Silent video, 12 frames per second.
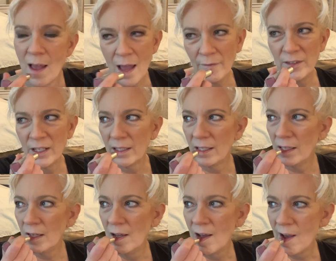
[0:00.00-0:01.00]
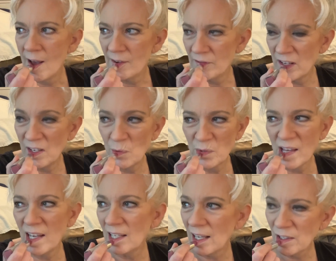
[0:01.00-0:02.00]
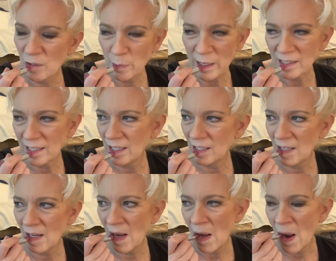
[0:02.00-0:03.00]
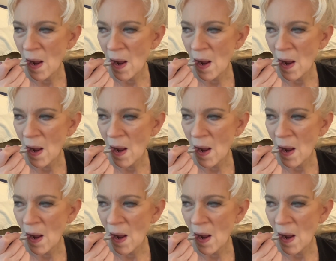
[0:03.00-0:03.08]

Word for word: I've done it. I've done it with eyeliner, mascara,